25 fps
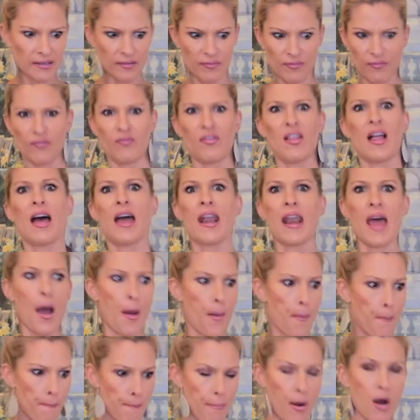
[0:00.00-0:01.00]
he's flat
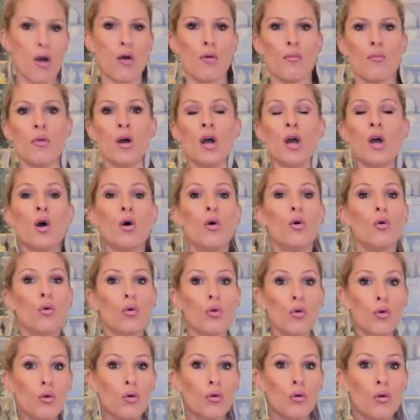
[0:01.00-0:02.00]
out, boom.
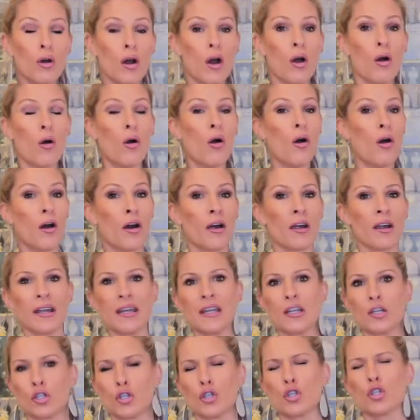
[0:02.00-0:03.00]

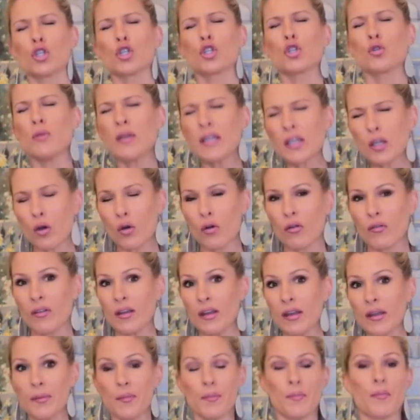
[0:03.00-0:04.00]
Or je suis
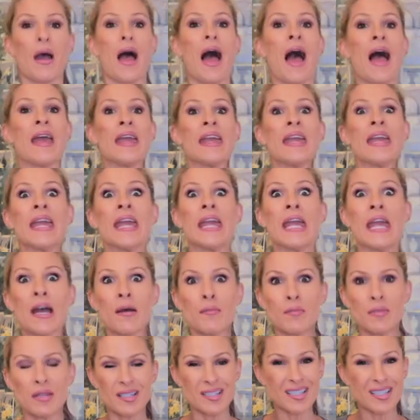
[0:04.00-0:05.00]
crevé, I am